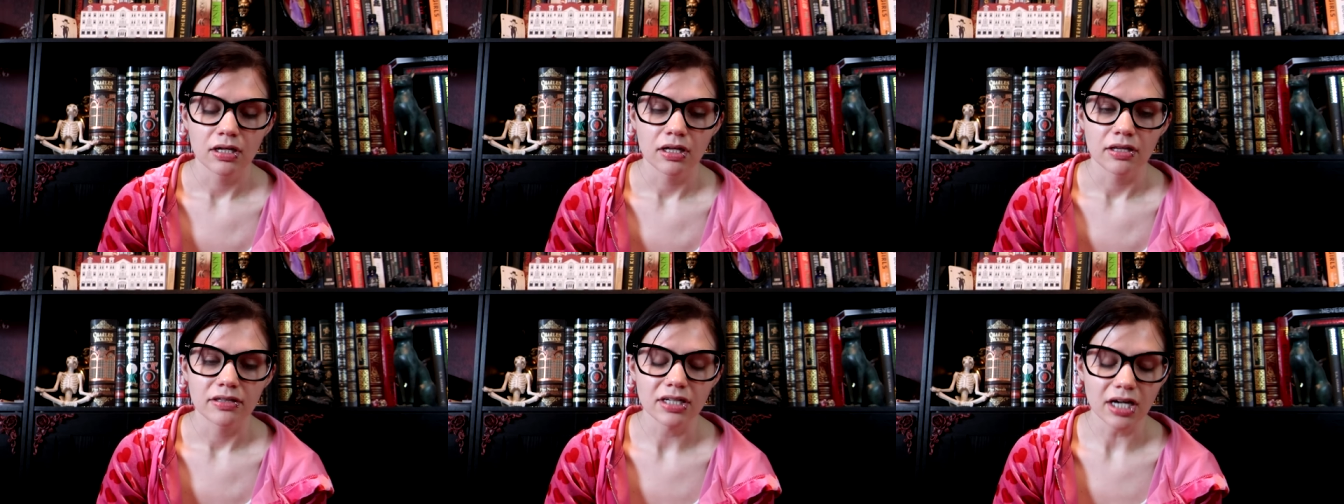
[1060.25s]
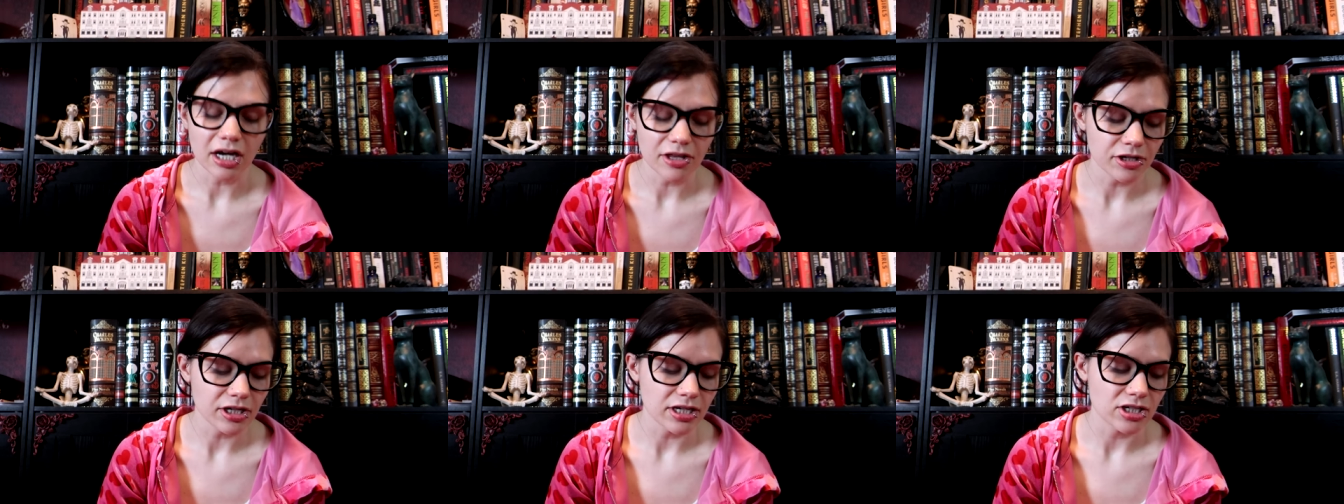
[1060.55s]
The
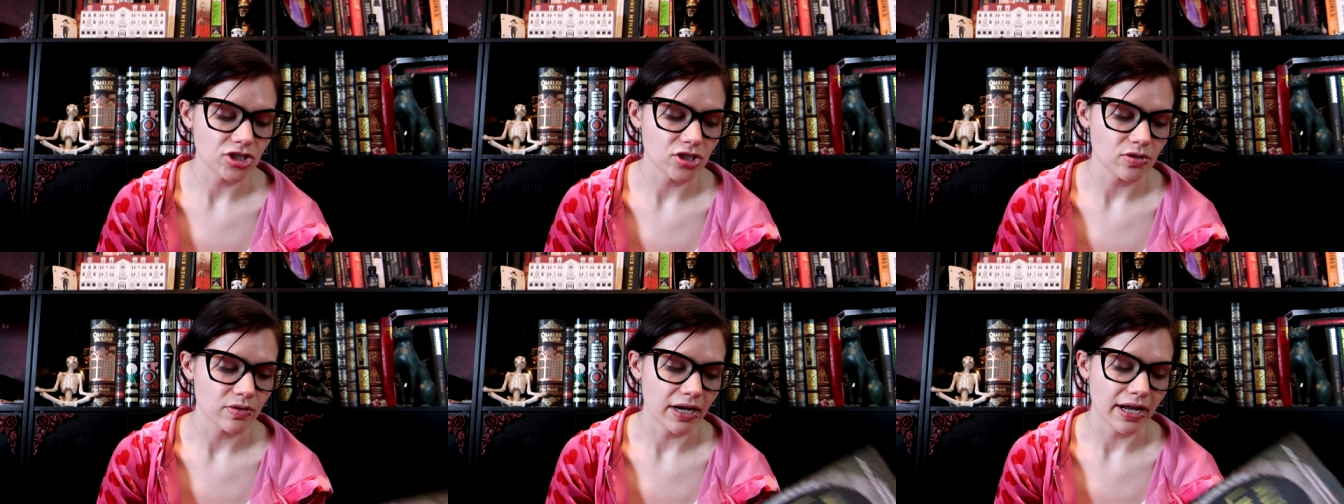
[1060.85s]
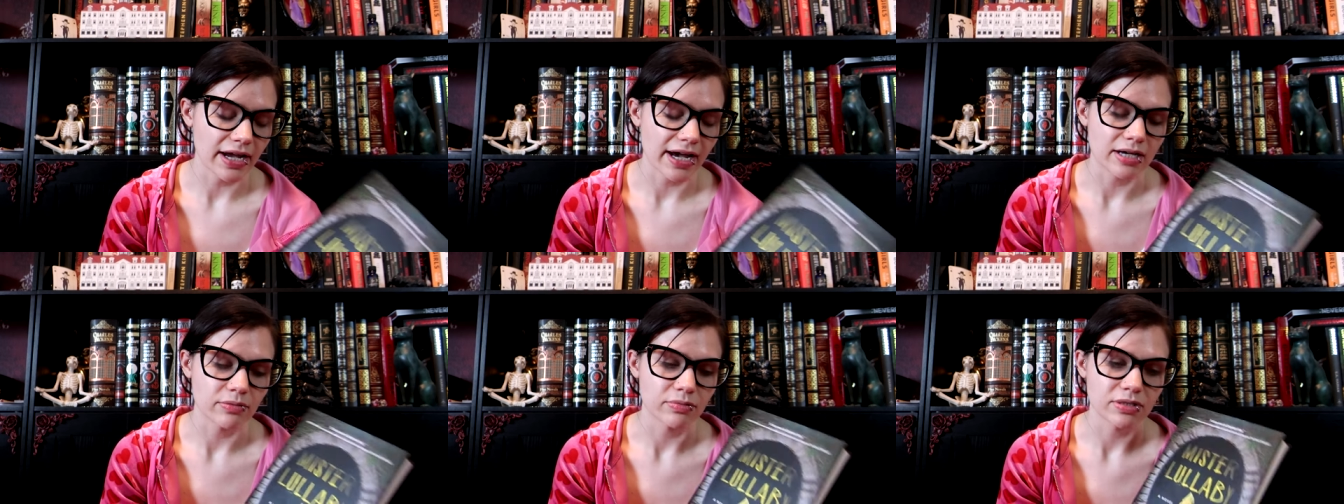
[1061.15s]
other issue that
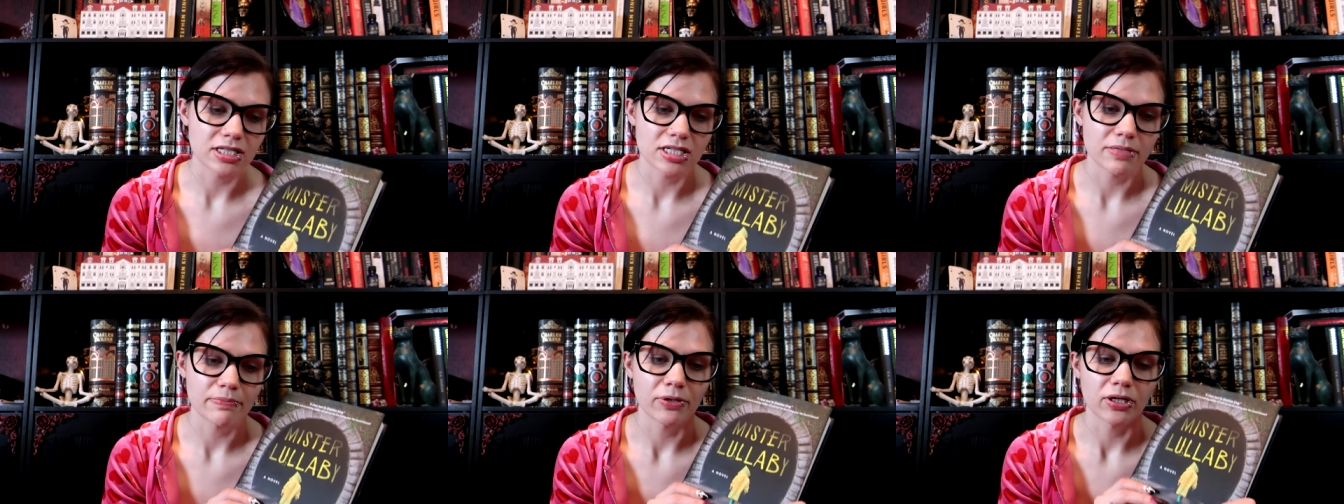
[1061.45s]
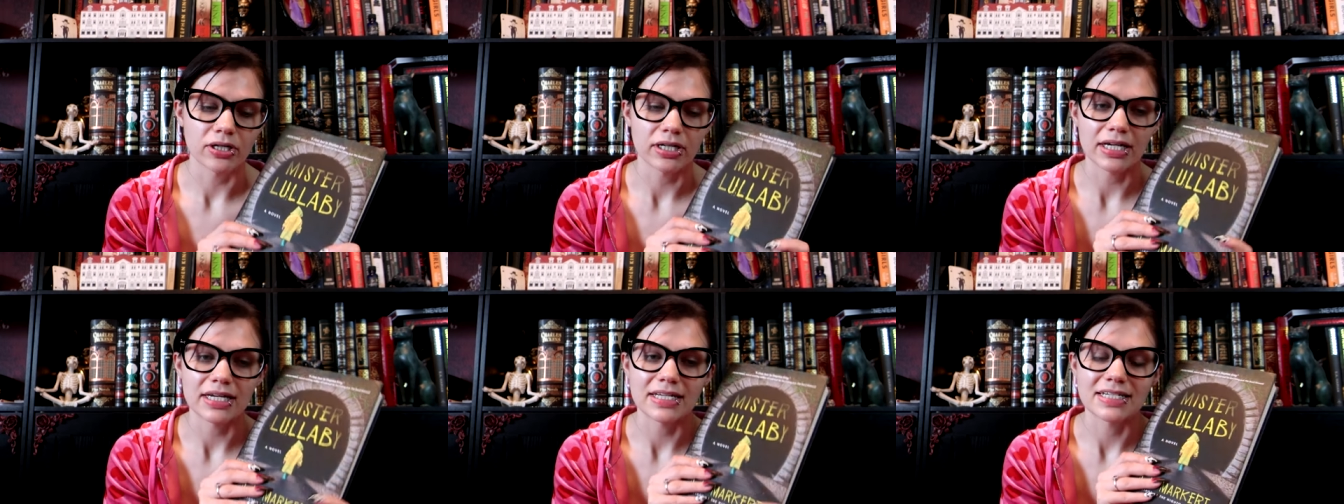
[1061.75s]
I had with this
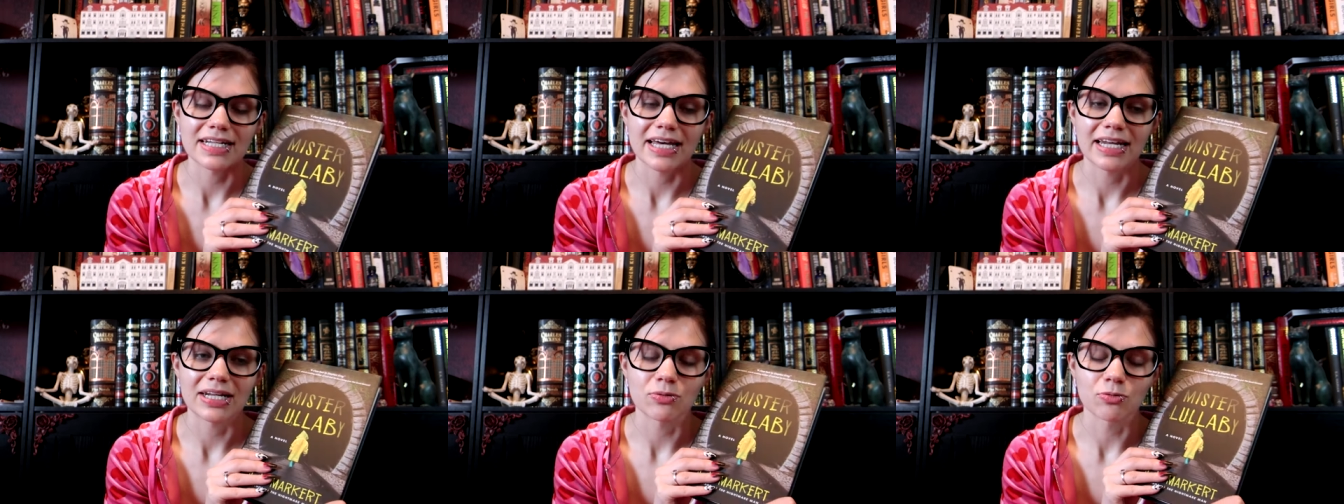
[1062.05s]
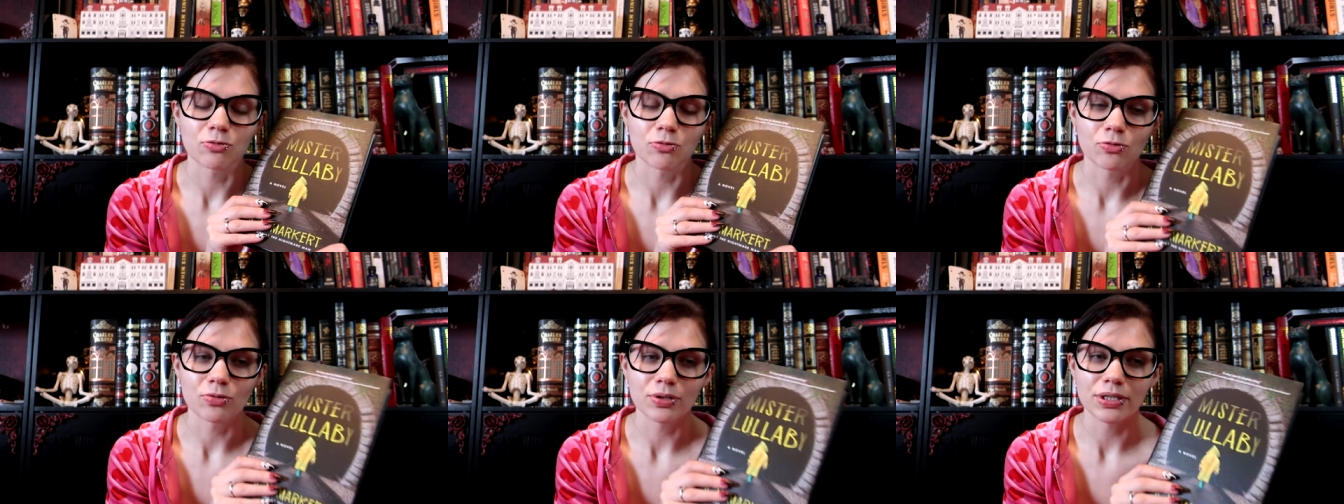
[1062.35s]
book is that it
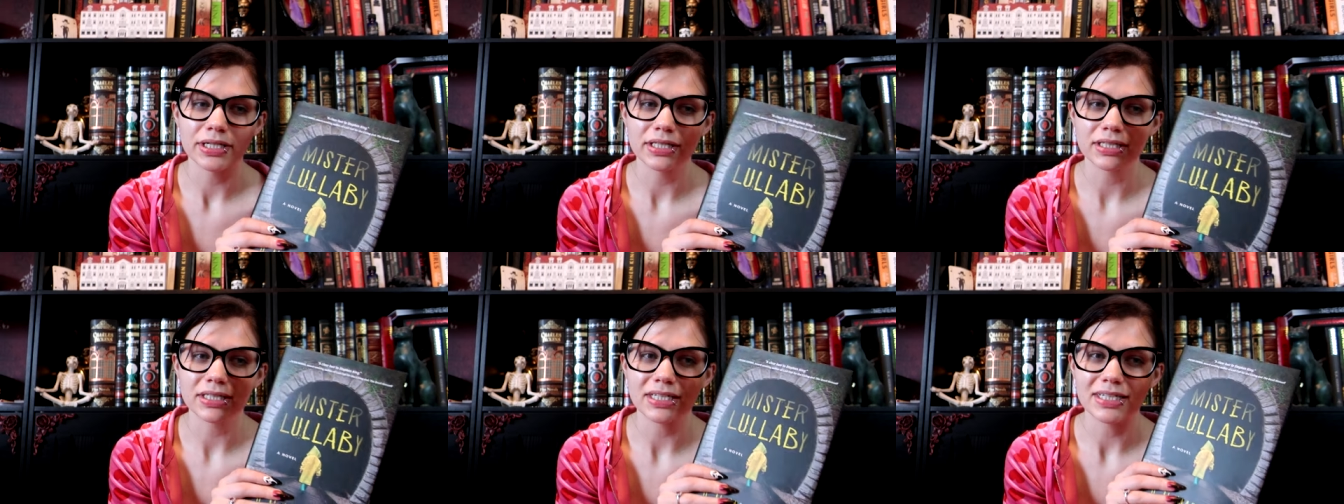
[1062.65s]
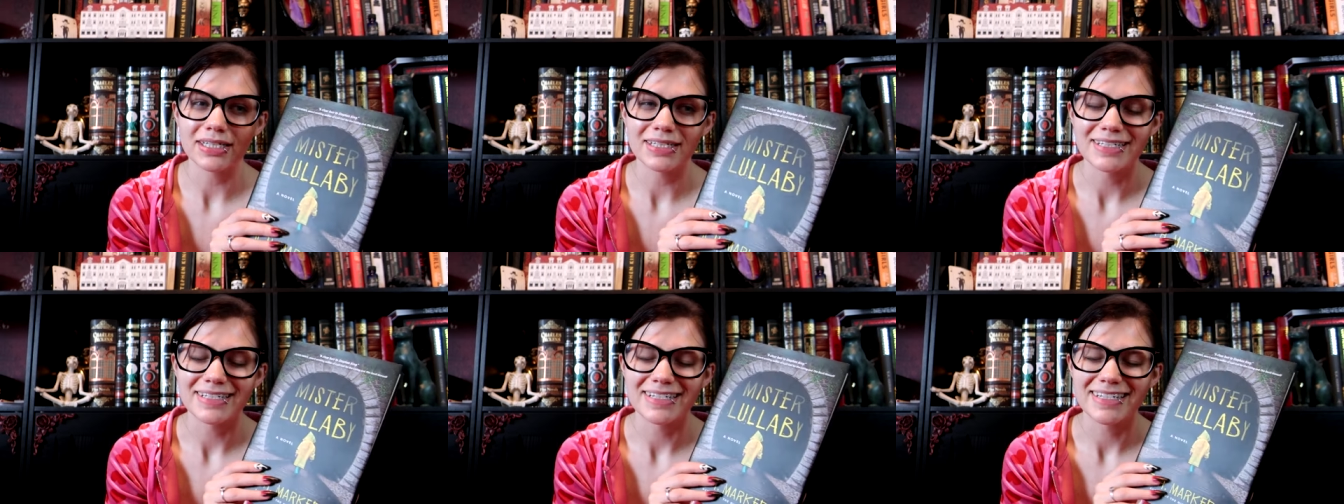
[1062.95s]

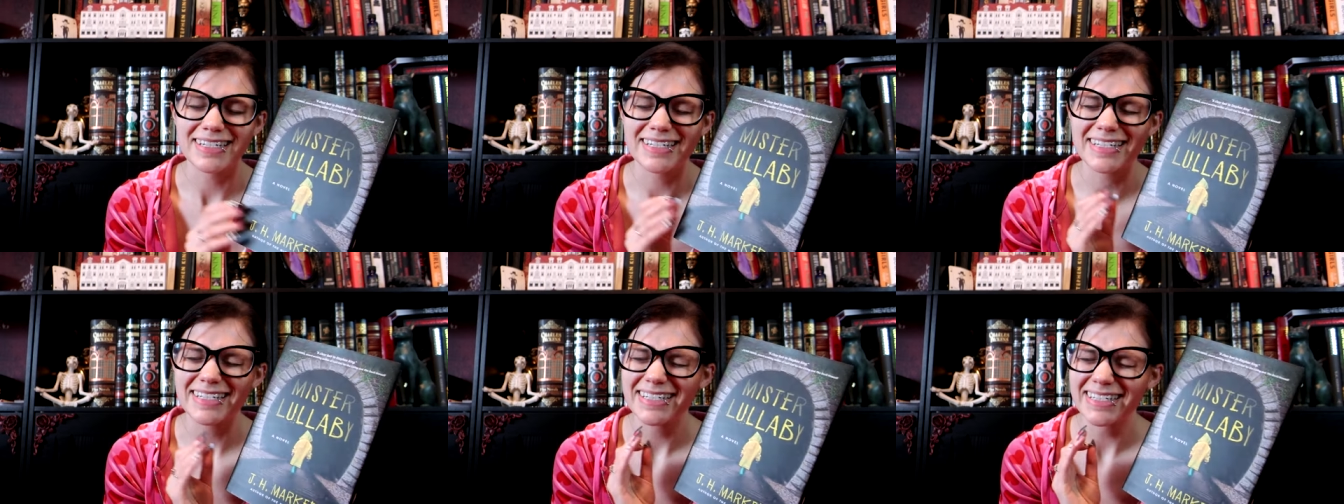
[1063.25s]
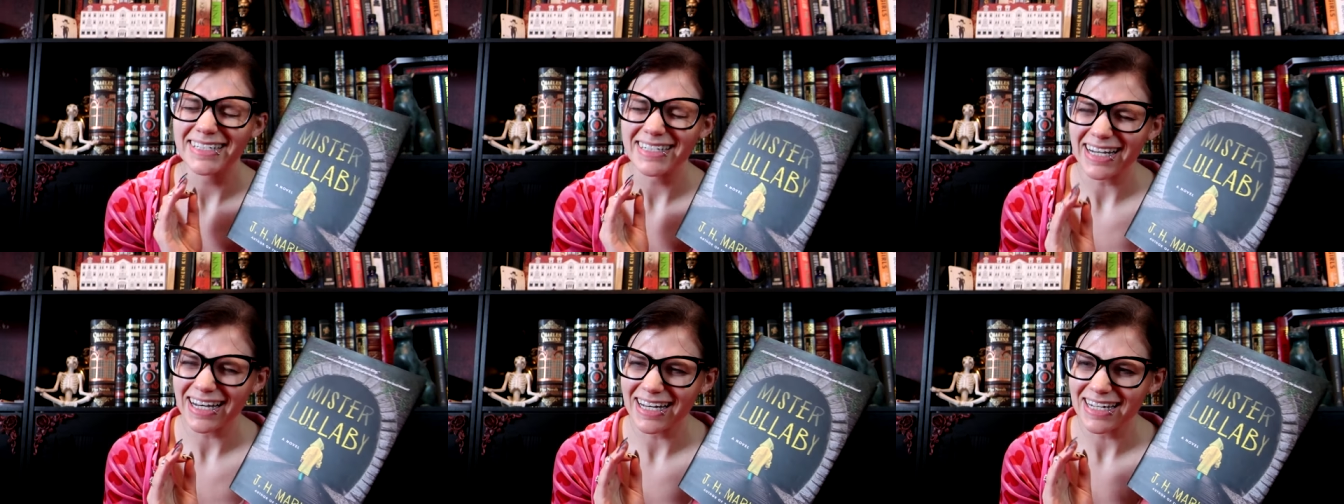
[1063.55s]
really
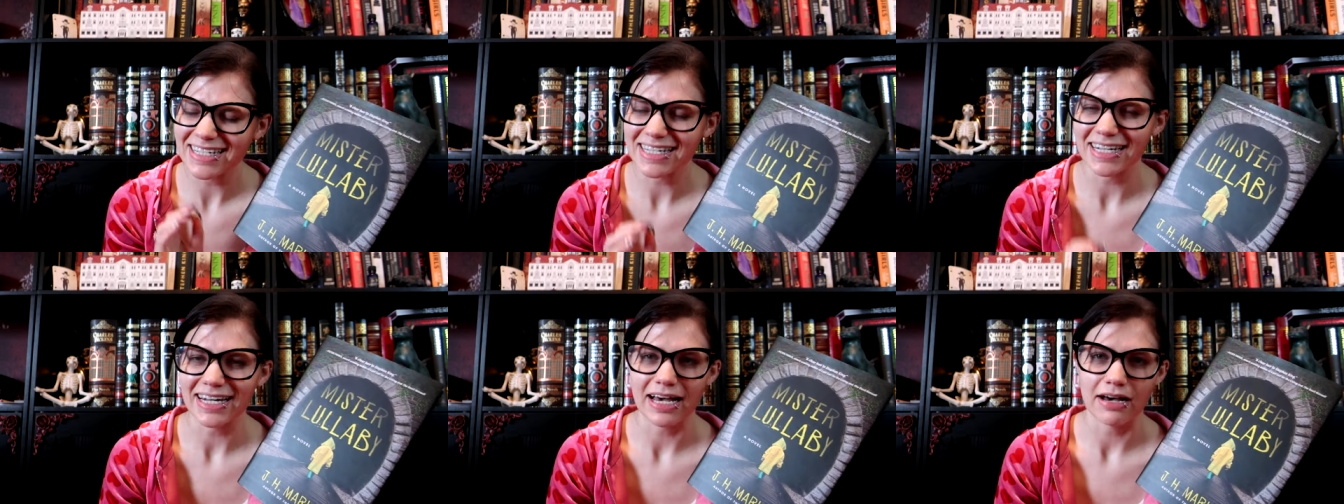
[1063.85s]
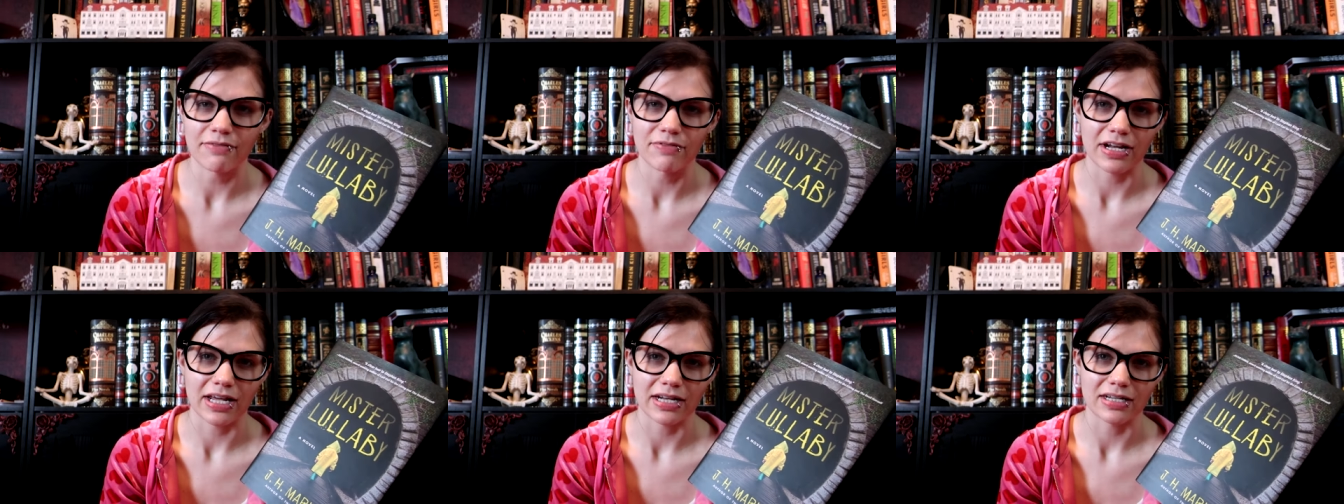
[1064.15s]
doesn't
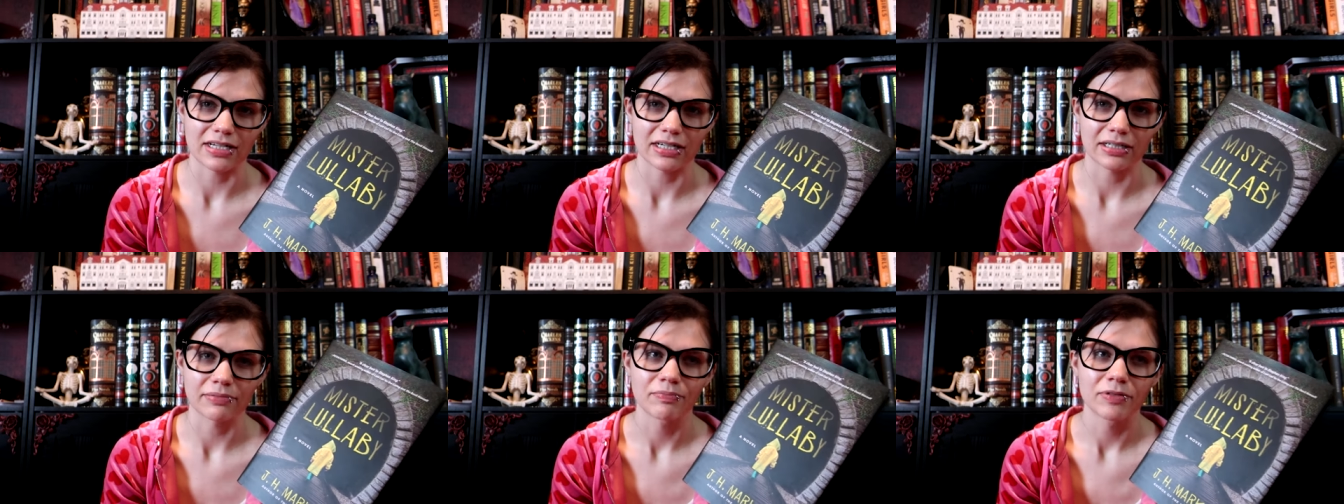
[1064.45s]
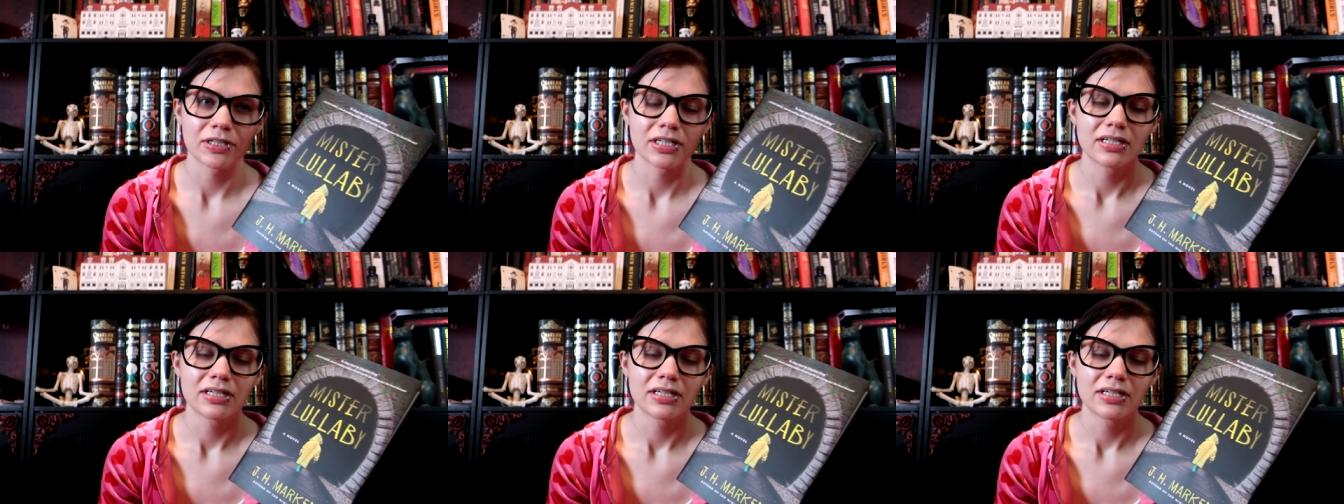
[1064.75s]
have an ending.